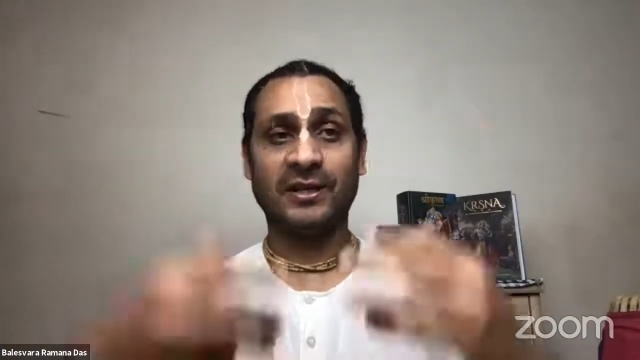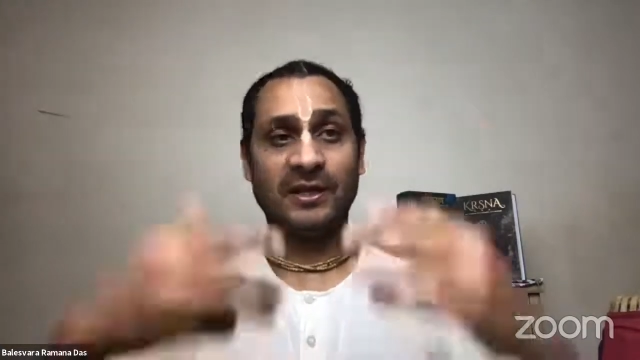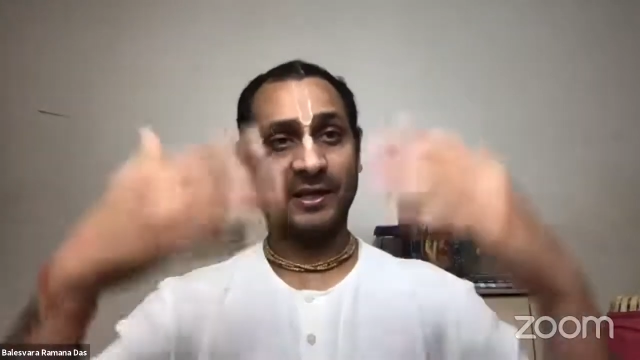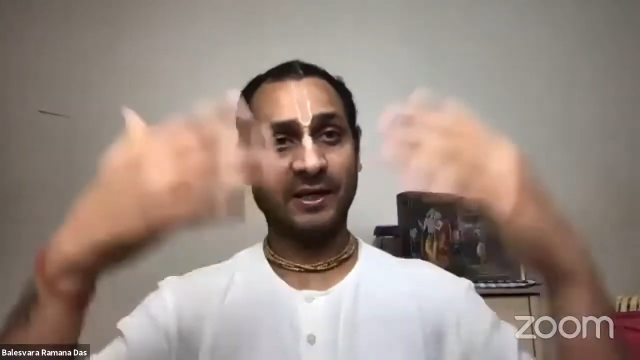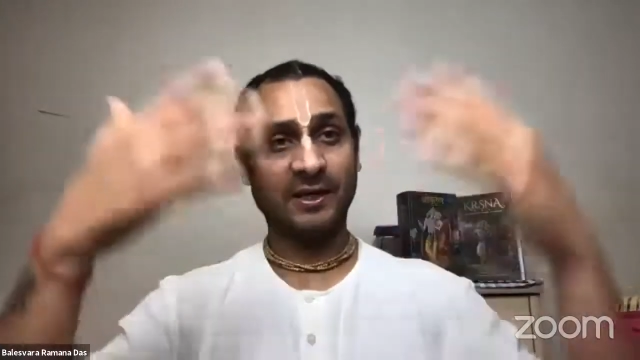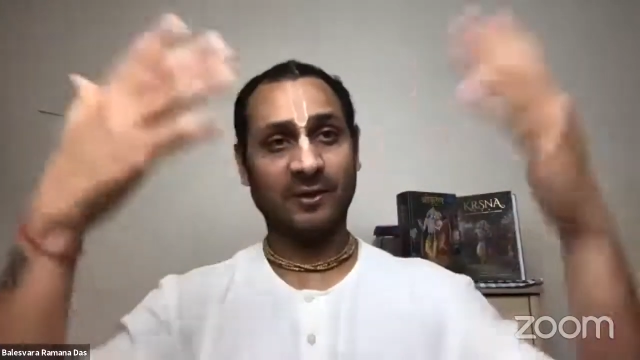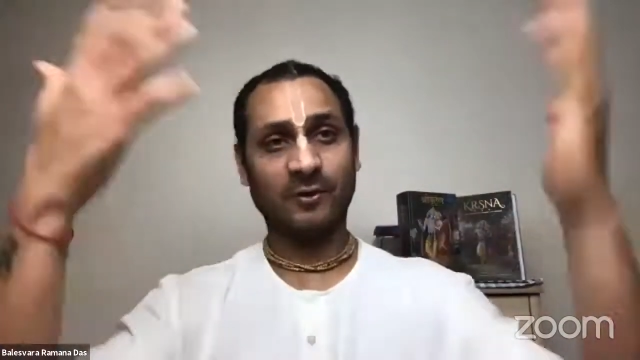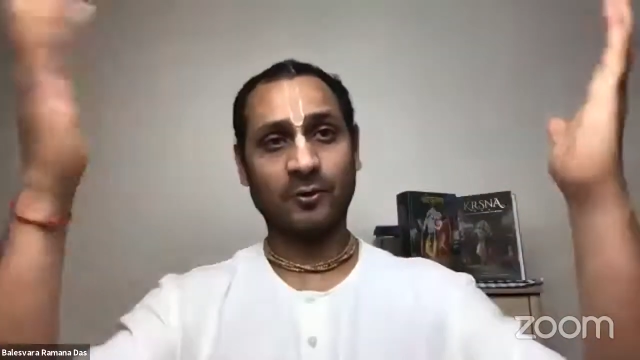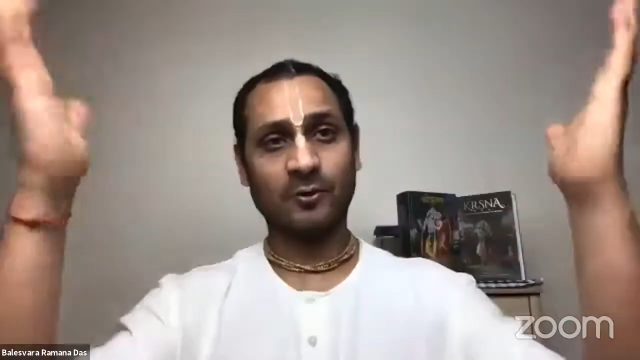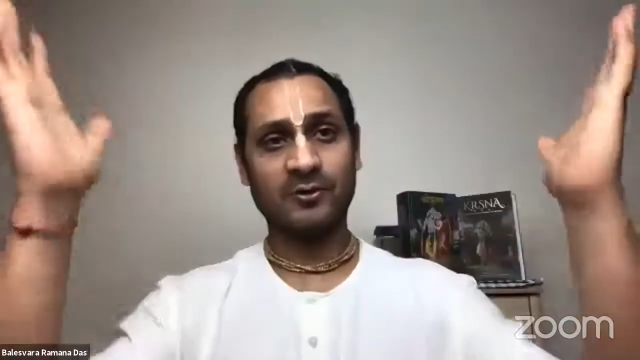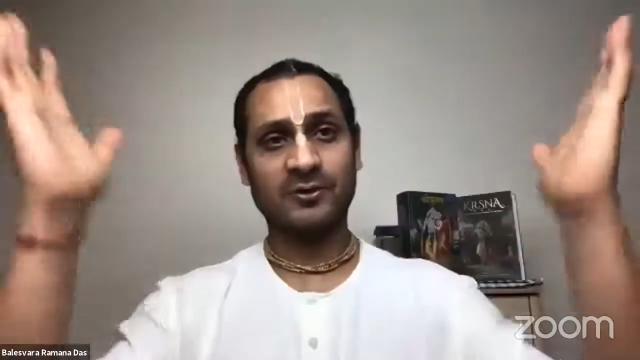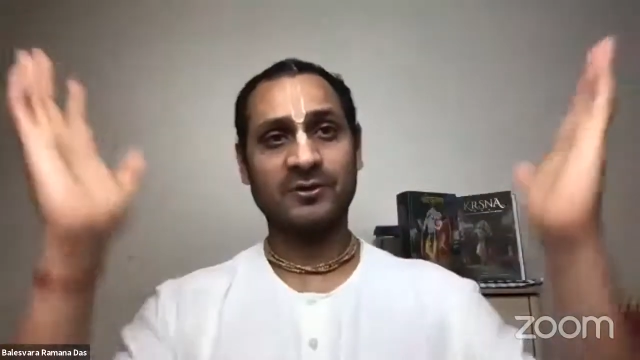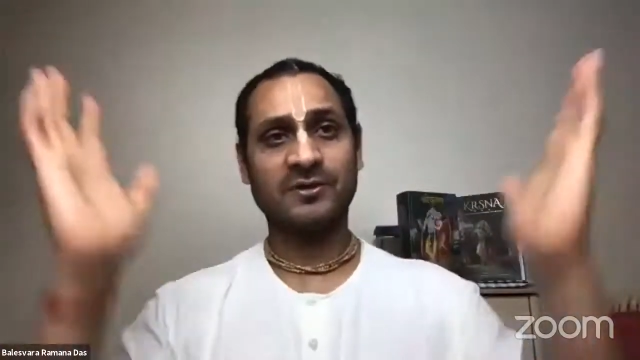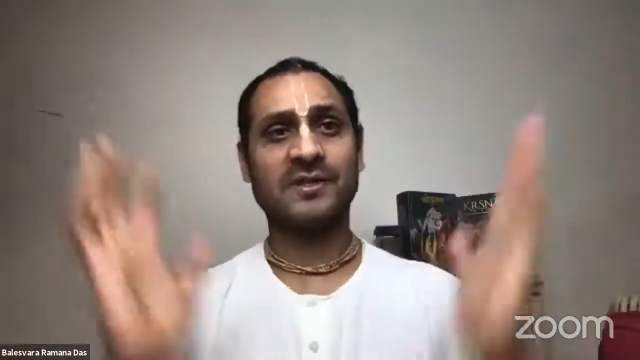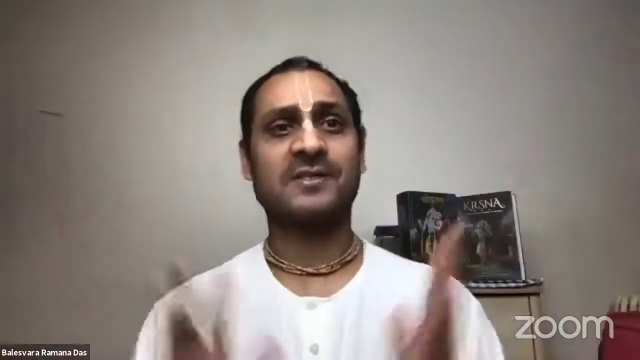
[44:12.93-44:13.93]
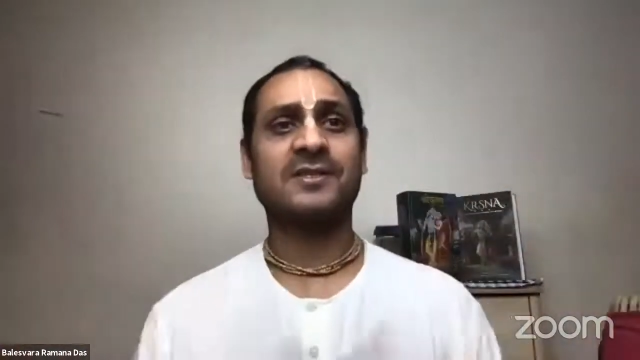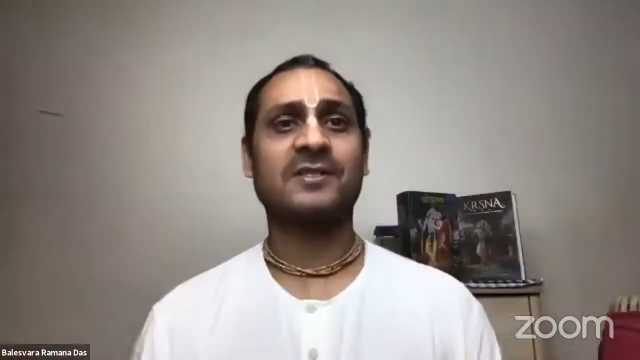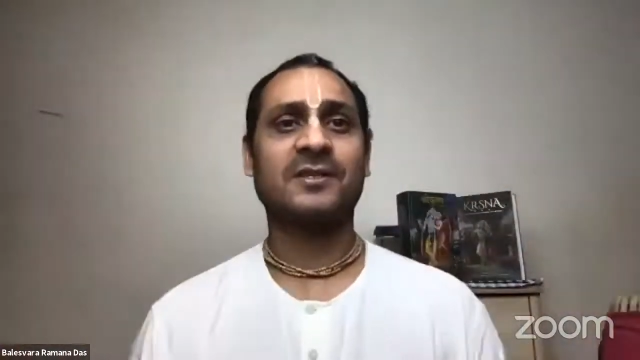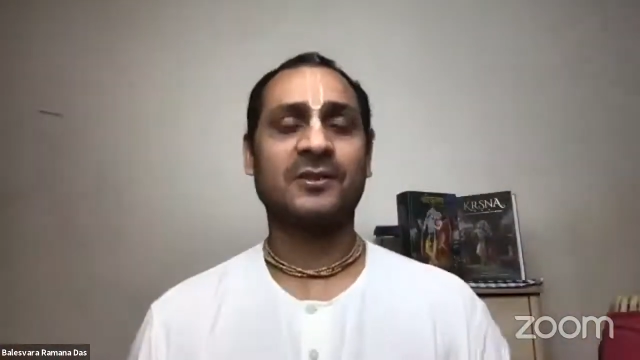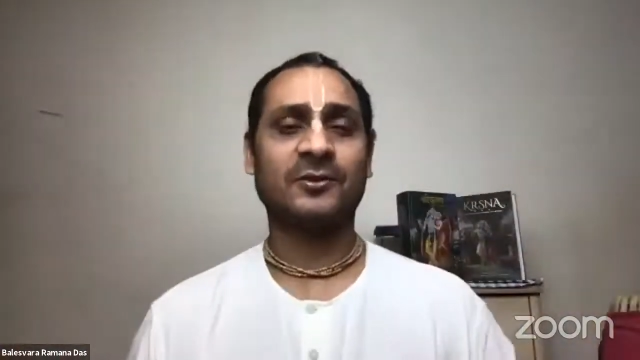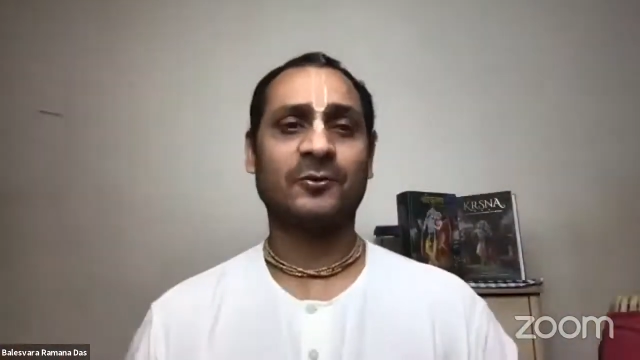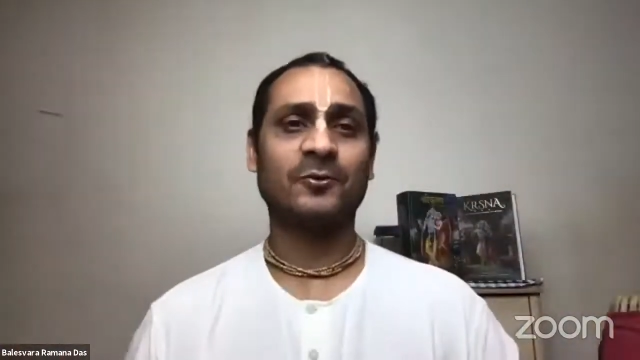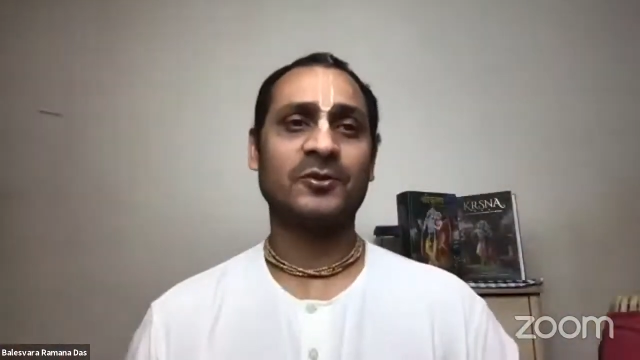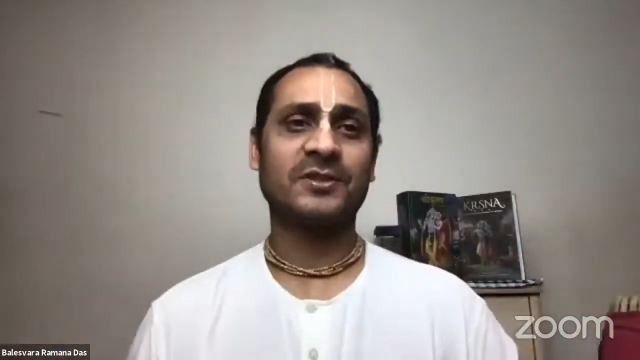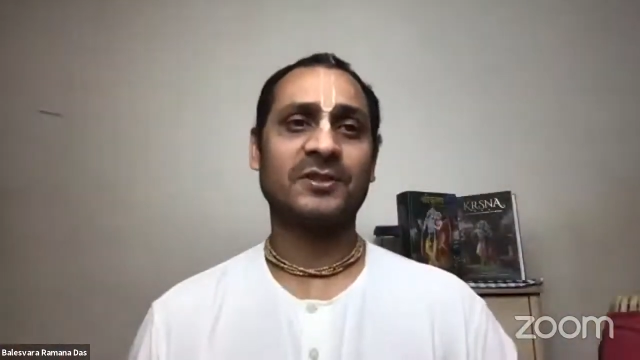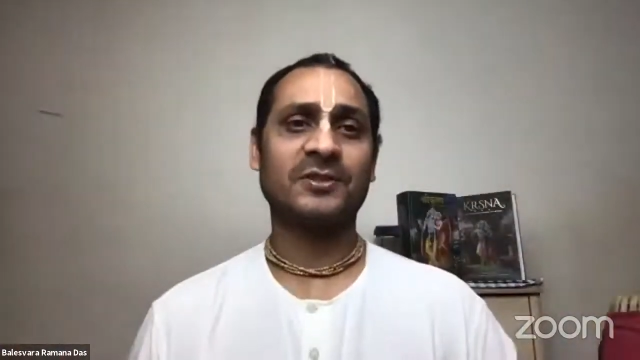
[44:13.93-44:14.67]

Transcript: across this ocean.